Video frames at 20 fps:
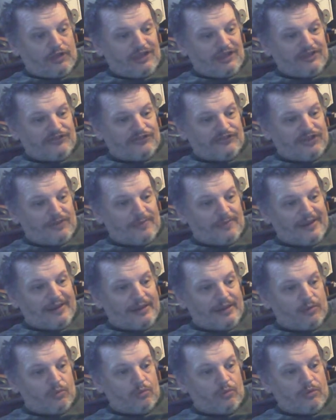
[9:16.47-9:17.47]

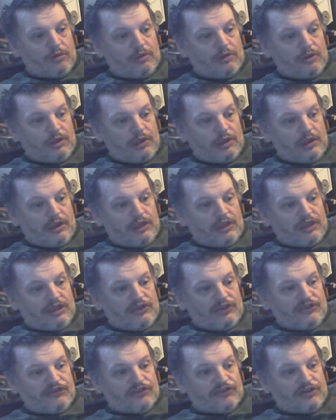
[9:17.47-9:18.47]
somehow
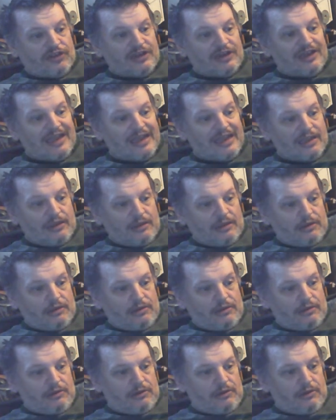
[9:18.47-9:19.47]
slid out
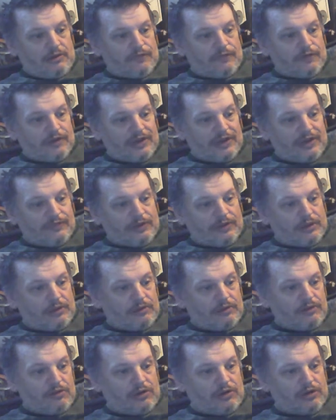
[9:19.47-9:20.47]
of another
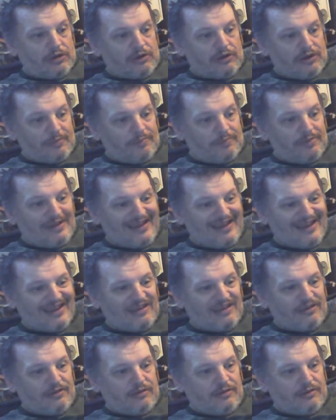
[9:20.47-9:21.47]
kind of like
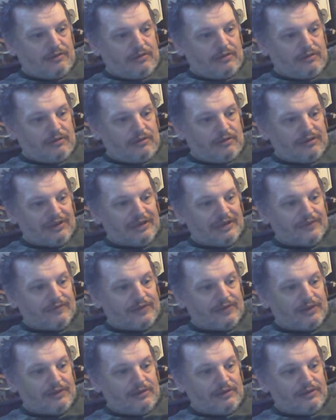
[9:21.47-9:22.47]
black
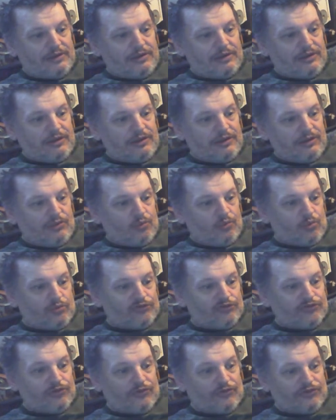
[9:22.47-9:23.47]
lever, what
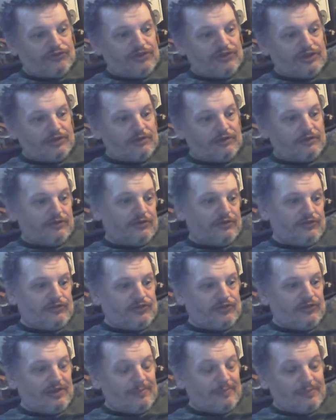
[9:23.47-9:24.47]
slots in
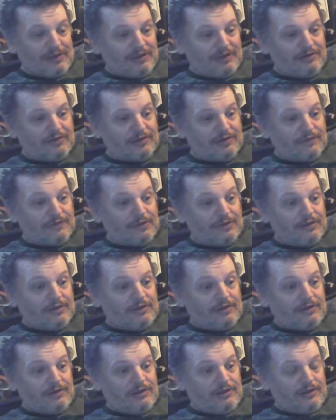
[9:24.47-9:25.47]
to that black lever.
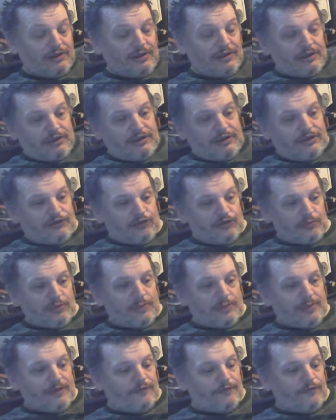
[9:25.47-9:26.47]
It took me
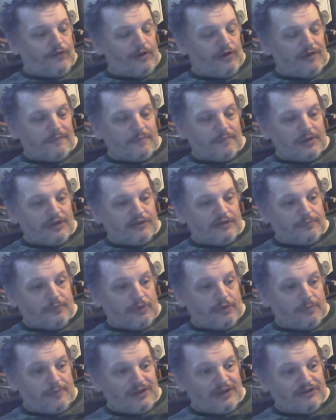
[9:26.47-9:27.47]
about 5 minutes,
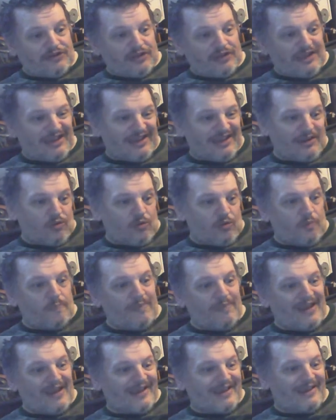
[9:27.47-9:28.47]
but I managed to get it all
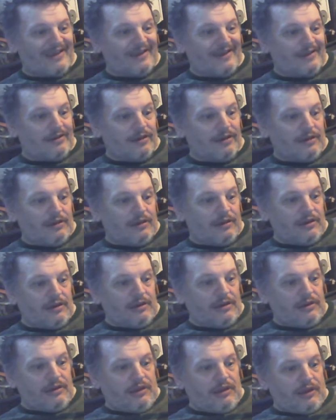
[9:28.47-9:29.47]
back in,
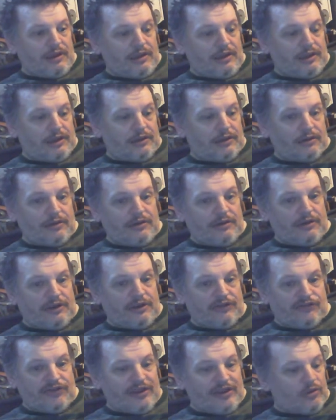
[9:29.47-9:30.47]
and
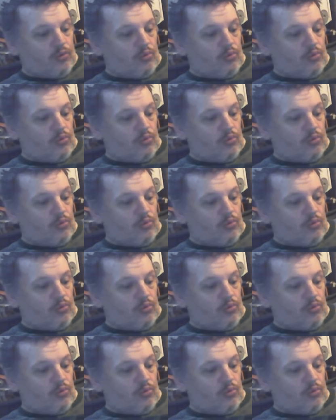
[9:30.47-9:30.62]
it's now